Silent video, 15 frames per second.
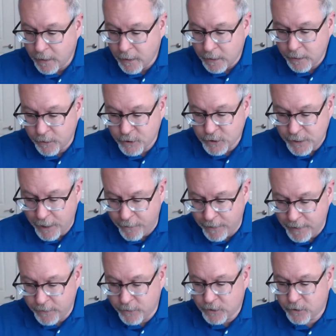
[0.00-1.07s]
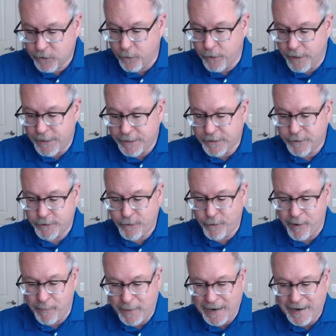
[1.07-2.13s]
Sharing those stories as a
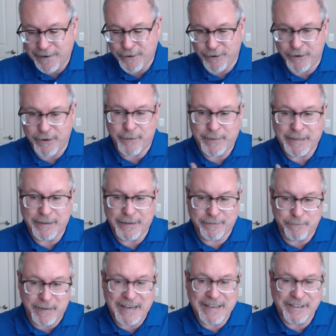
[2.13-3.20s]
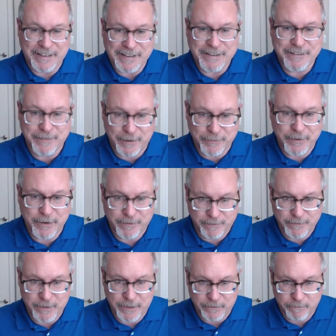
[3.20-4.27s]
reminder. I mean, like mainly, I'm like,
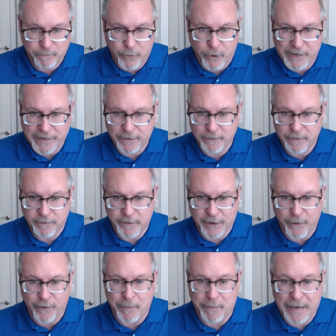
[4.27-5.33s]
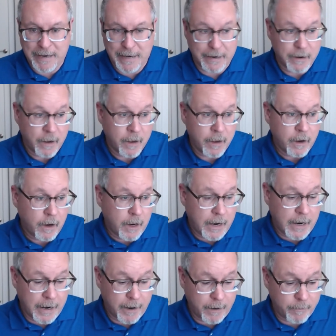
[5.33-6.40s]
pointing the finger at me
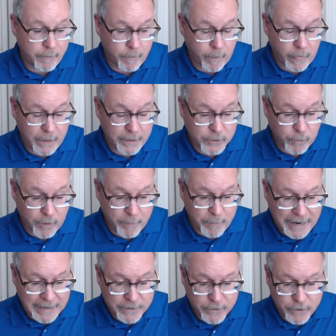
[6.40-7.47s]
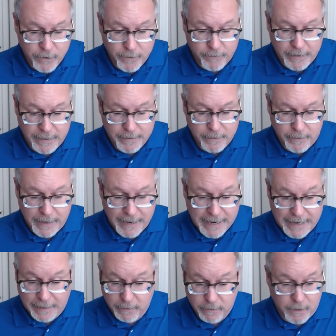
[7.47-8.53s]
as a reminder of like,
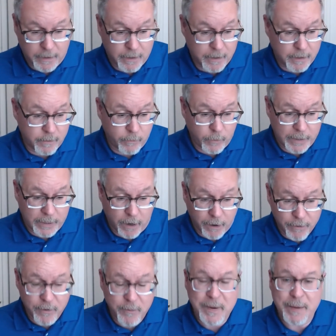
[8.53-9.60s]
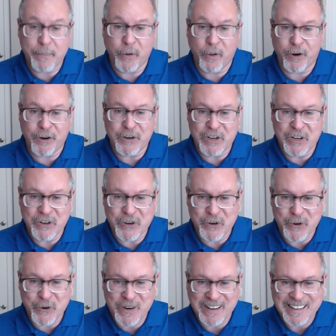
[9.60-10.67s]
hey, when other people are
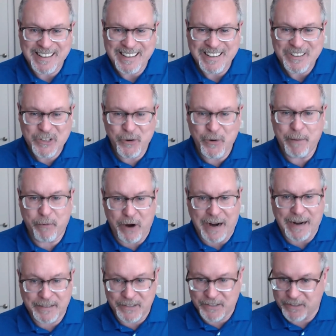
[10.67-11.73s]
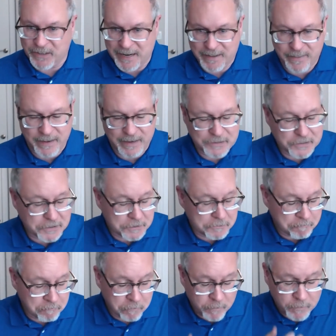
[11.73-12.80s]
new to a practice like this,
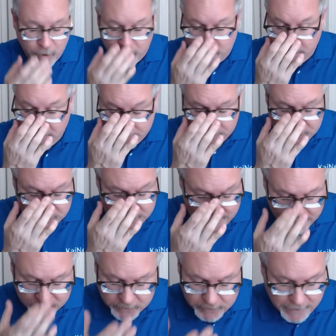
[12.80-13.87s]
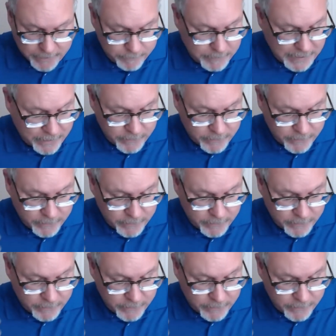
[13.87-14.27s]
they're going to make mistakes out of